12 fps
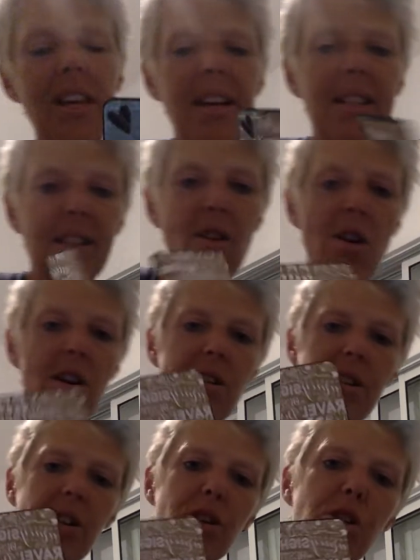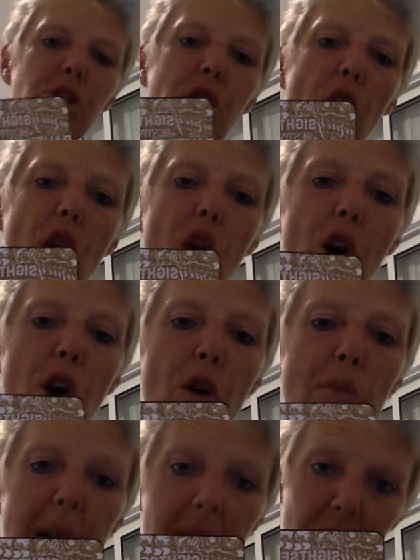this card
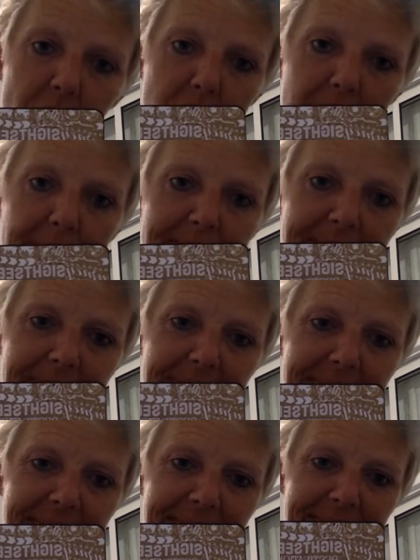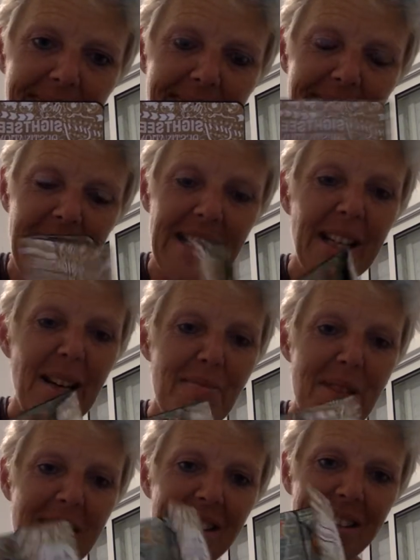so much. Isn't it
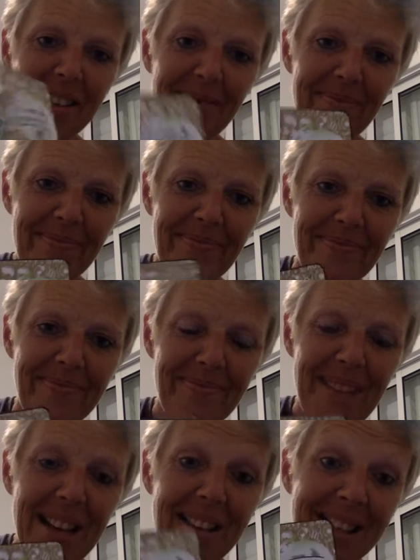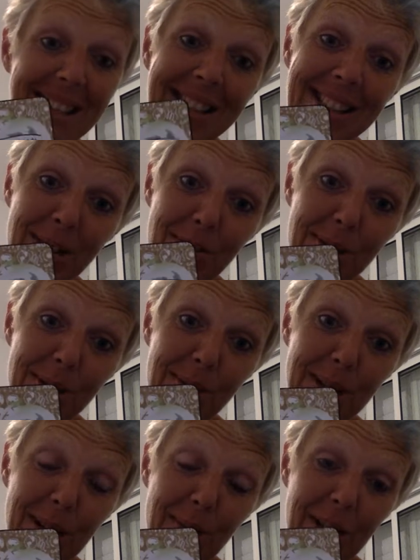amazing? And this is entry
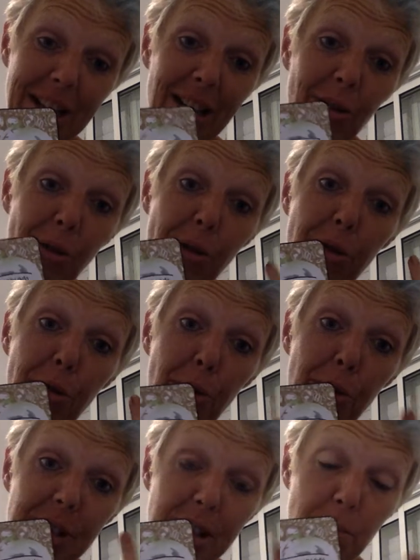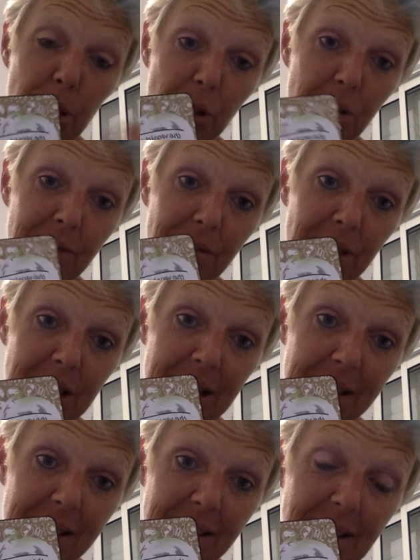21 and her third submission for
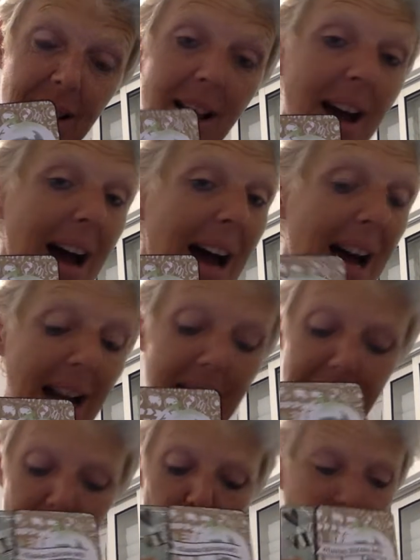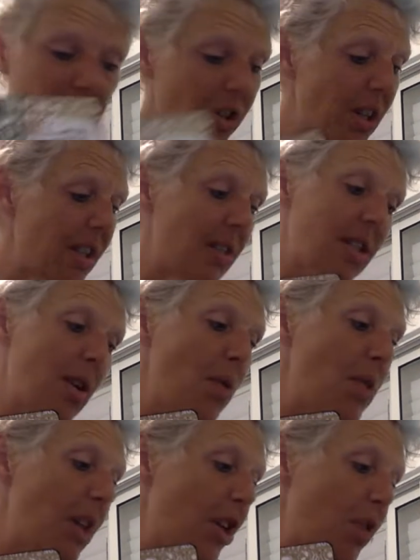this. I was just
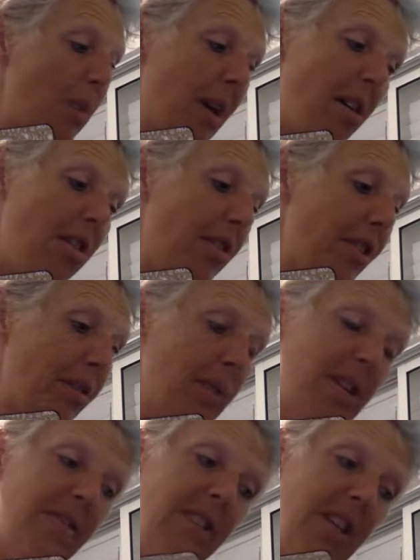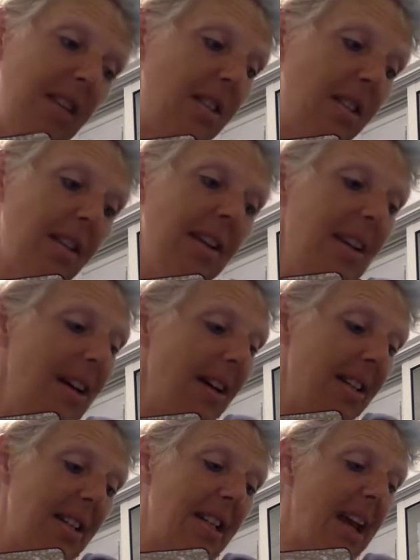so touched by all three of these.
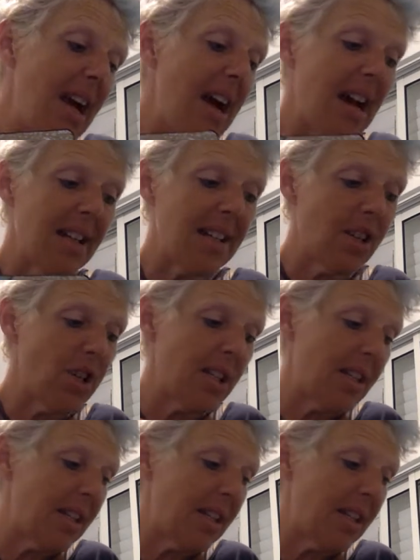Today I had such a